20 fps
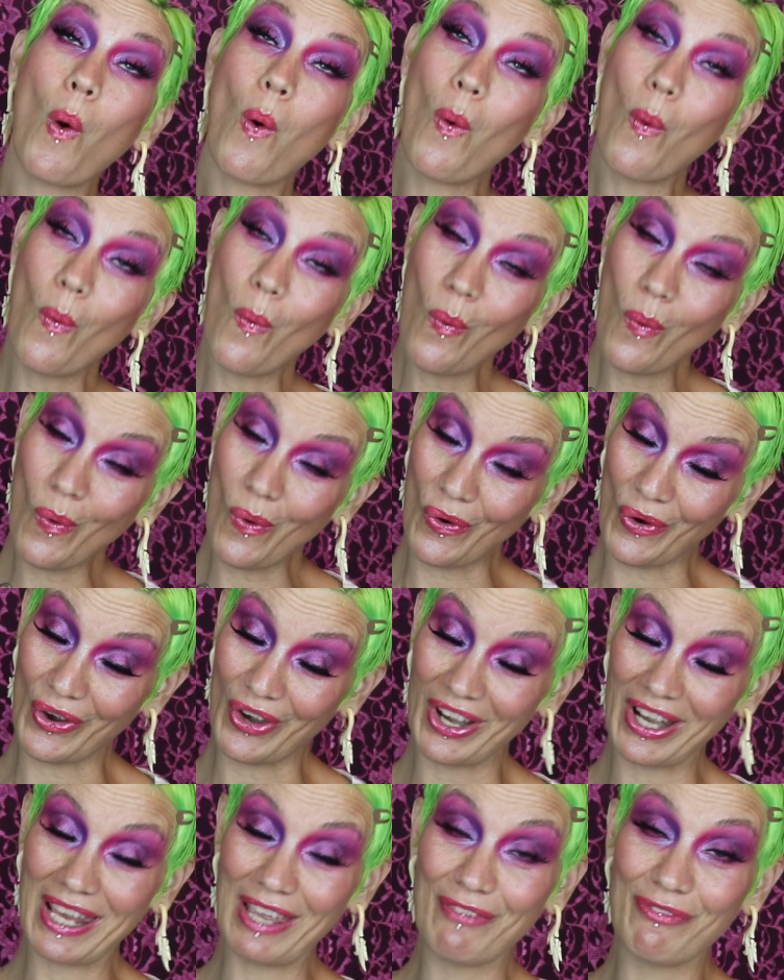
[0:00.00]

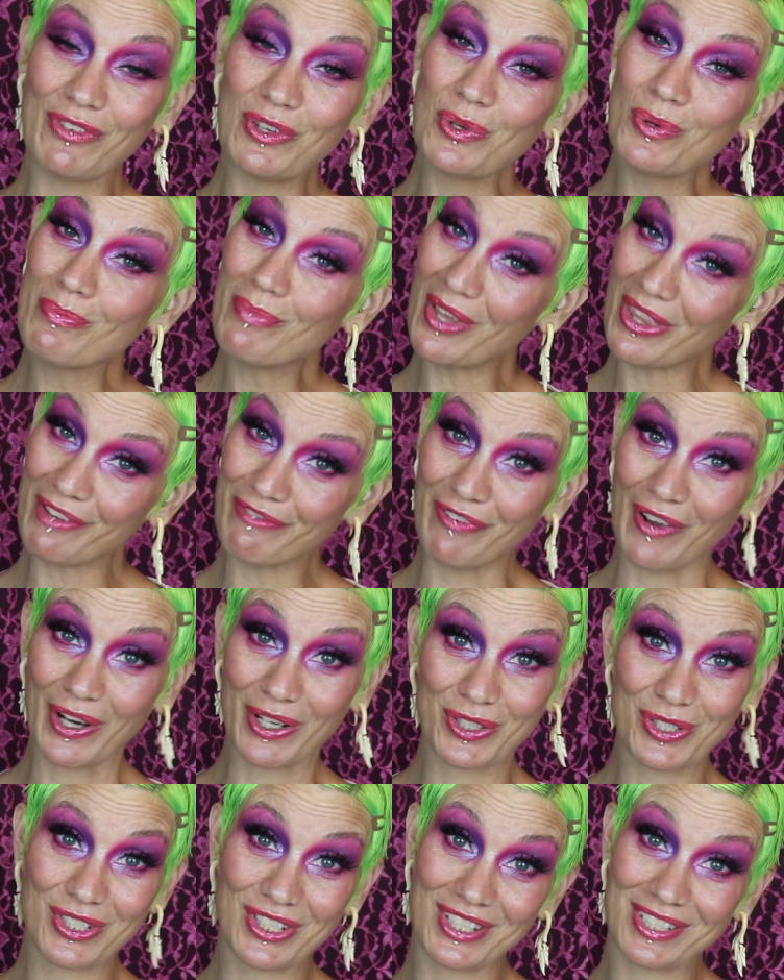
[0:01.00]
or if you
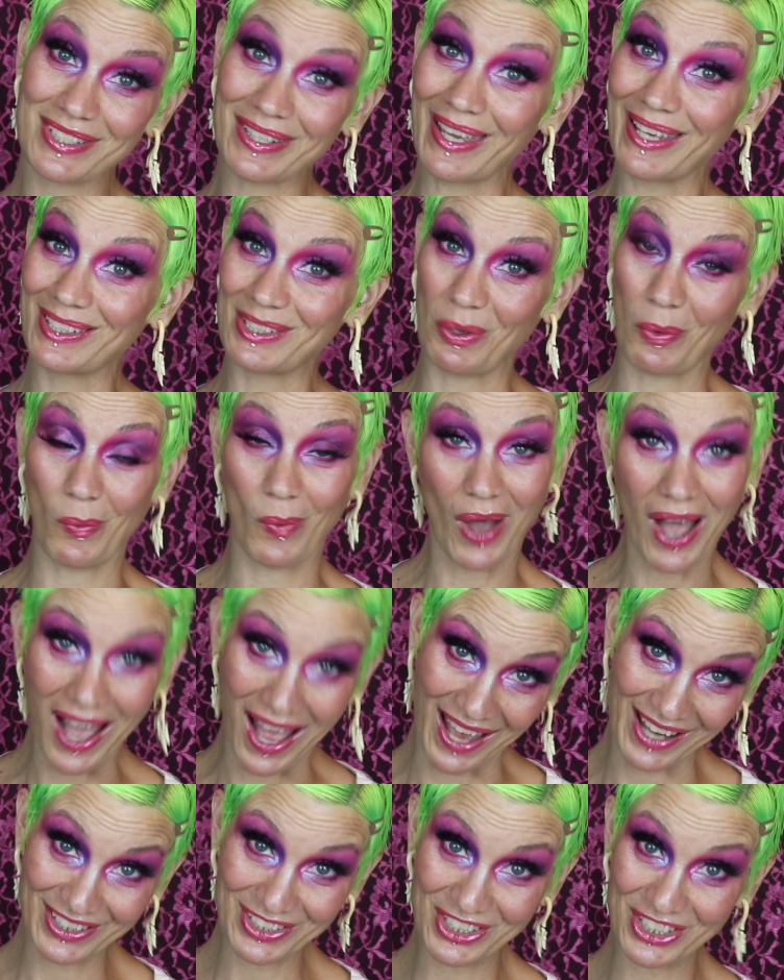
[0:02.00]
motherfuckers just like to
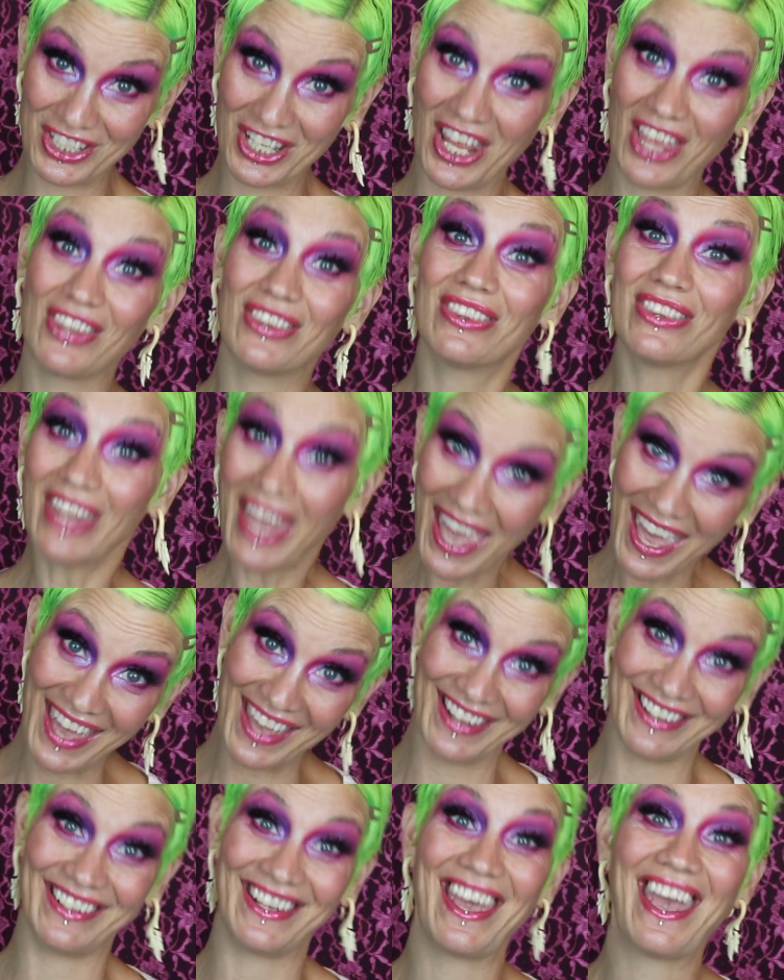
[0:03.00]
watch,
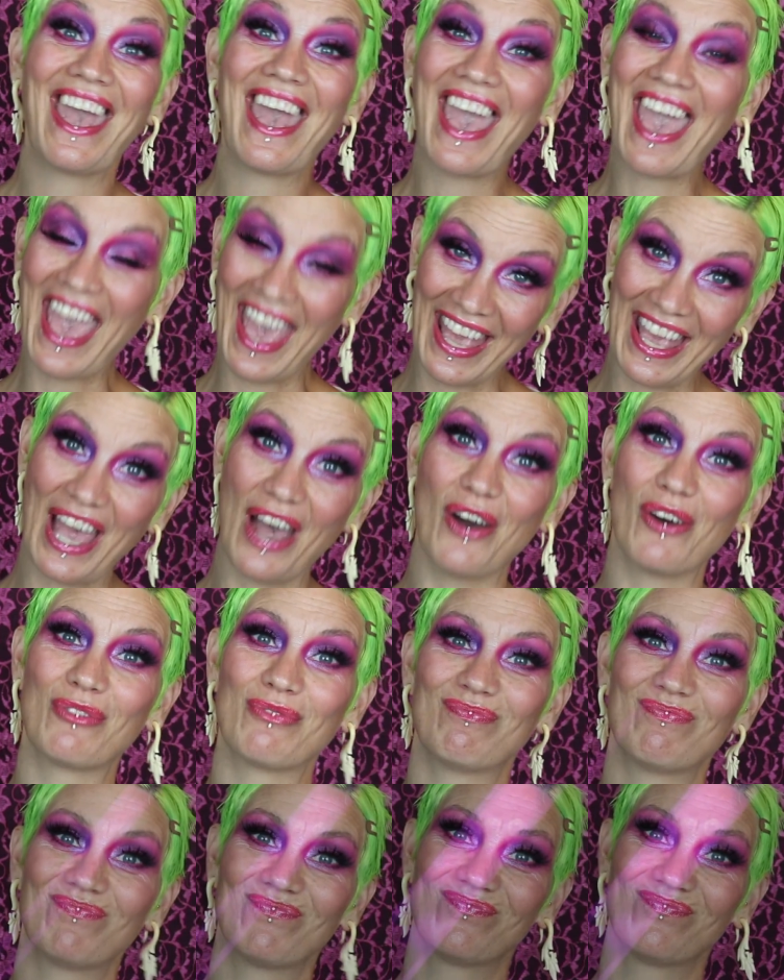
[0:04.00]
then hang out.